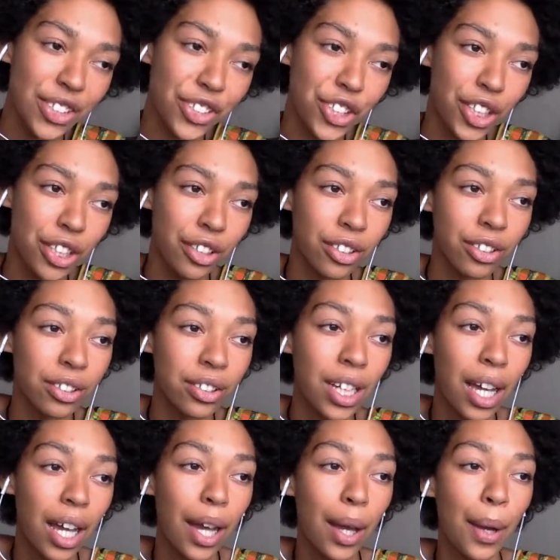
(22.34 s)
chill.
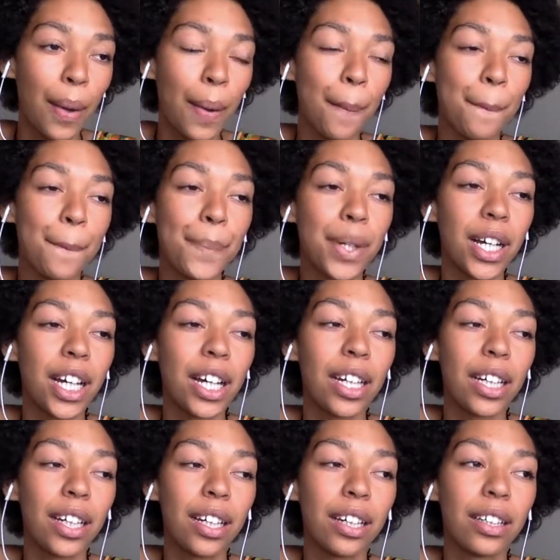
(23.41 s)

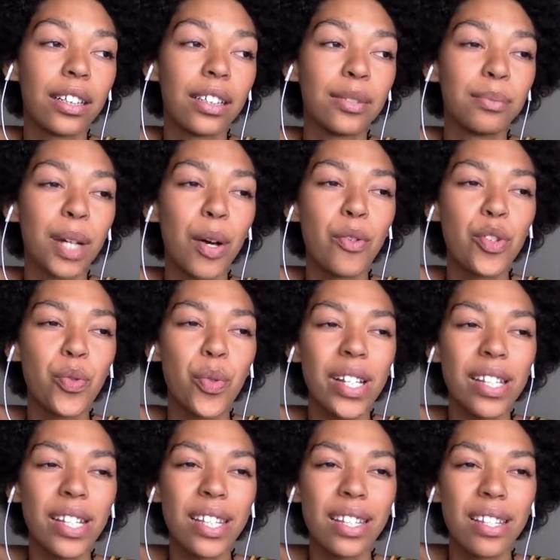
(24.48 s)
But um, I was
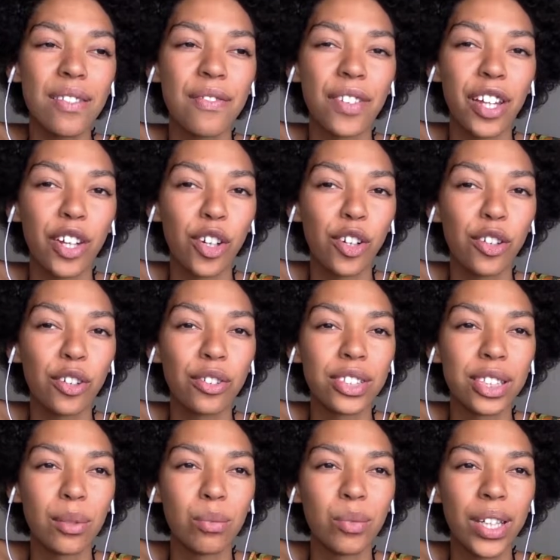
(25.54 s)
watching this video
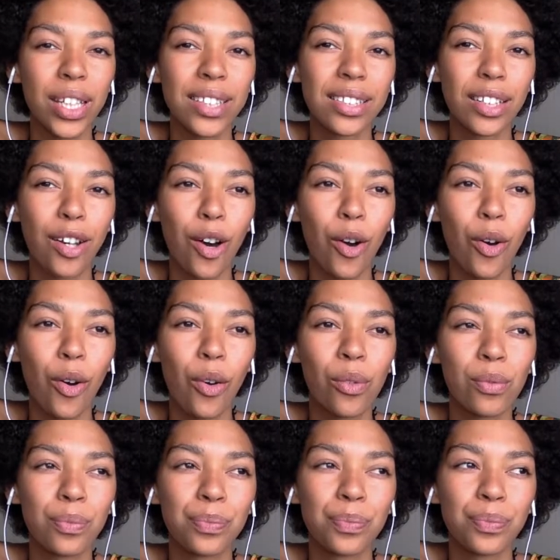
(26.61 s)
some weeks
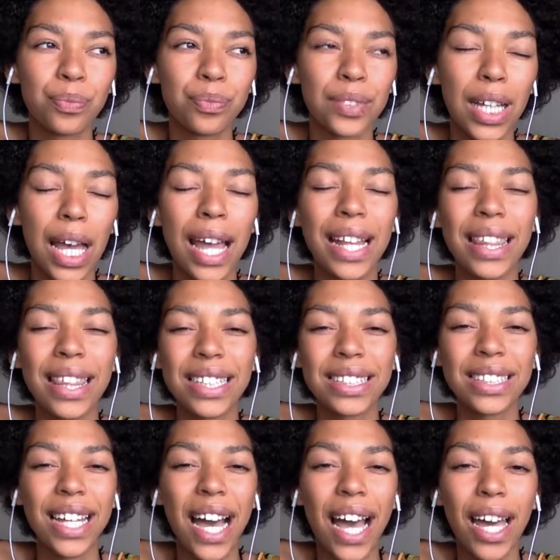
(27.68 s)
ago. And this
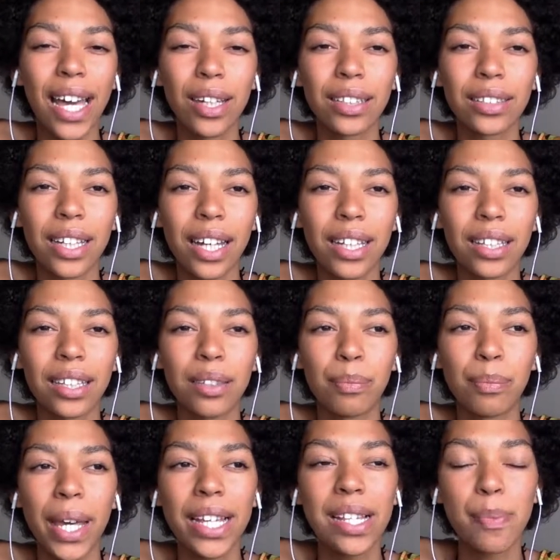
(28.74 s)
guy that
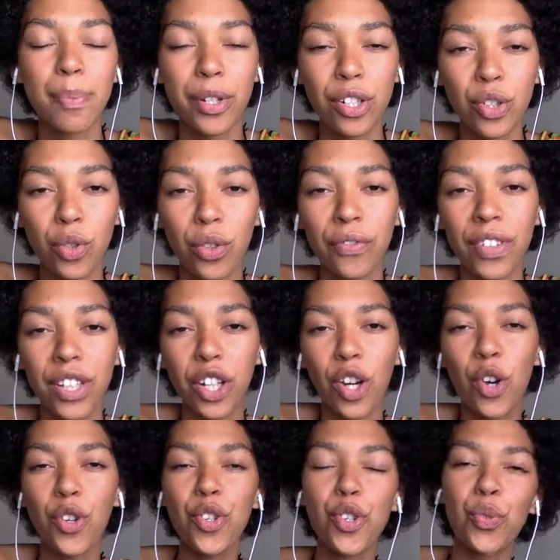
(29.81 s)
makes spiritual
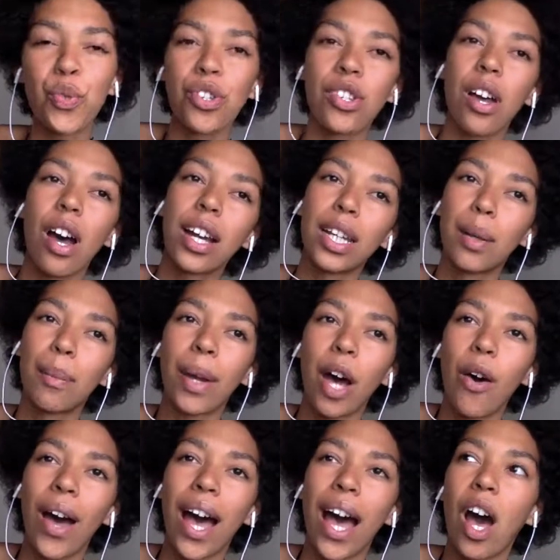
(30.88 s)
videos was talking
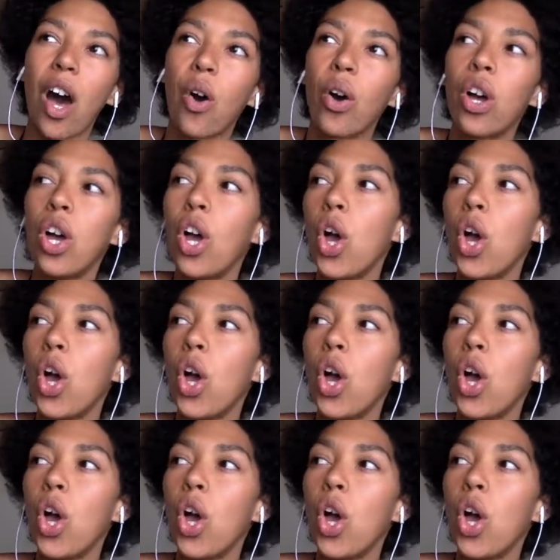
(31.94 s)
about how